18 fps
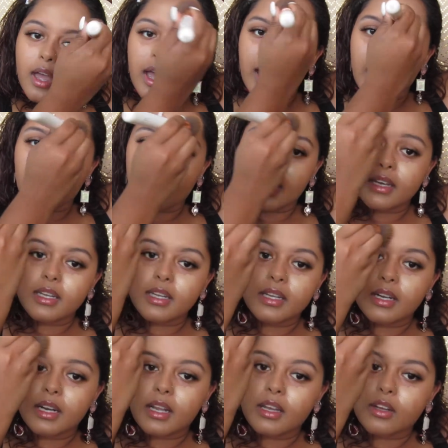
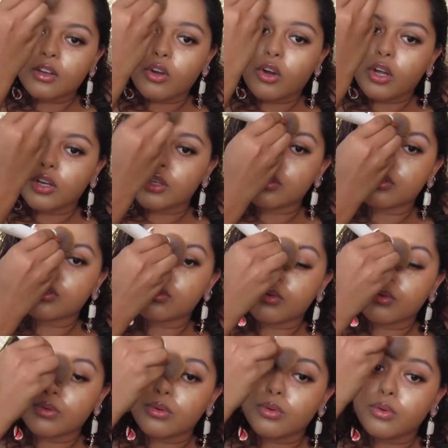adding like
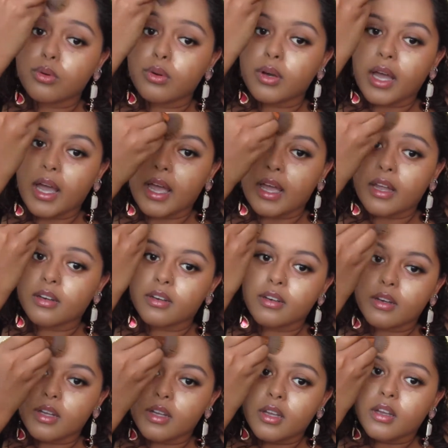contour and